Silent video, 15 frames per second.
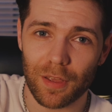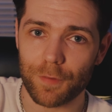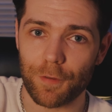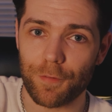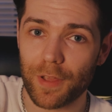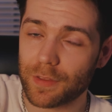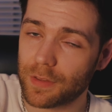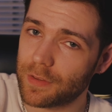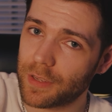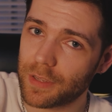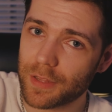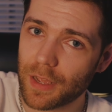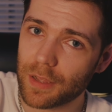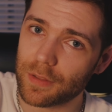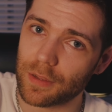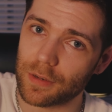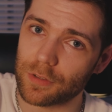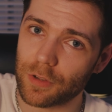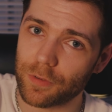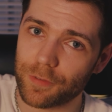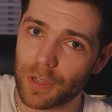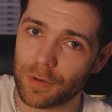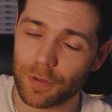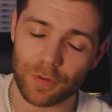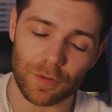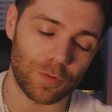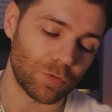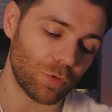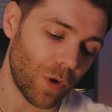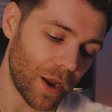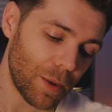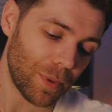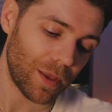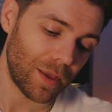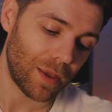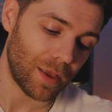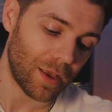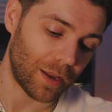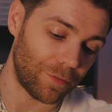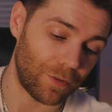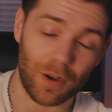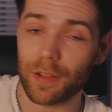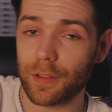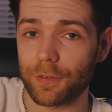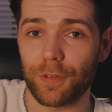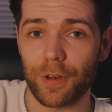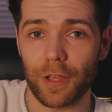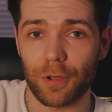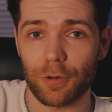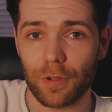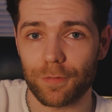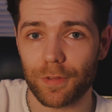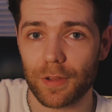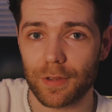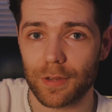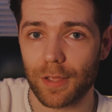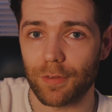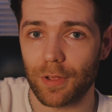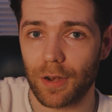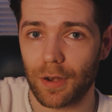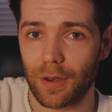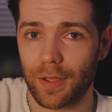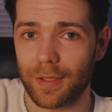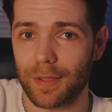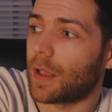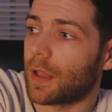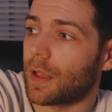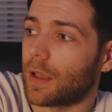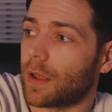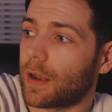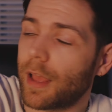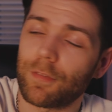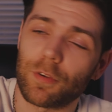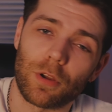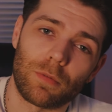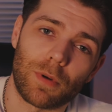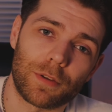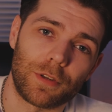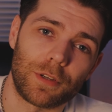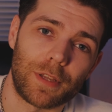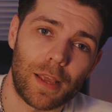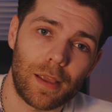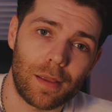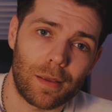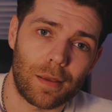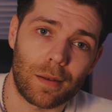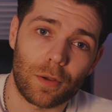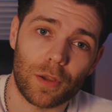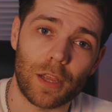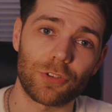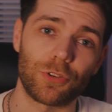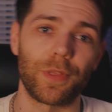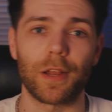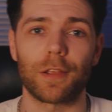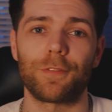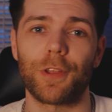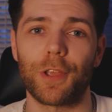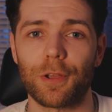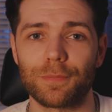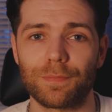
If you fancy seeing that, then don't forget to subscribe. And if you like this video, don't forget to give it a like. And have a good rest of your day, and I'll catch you in the next video.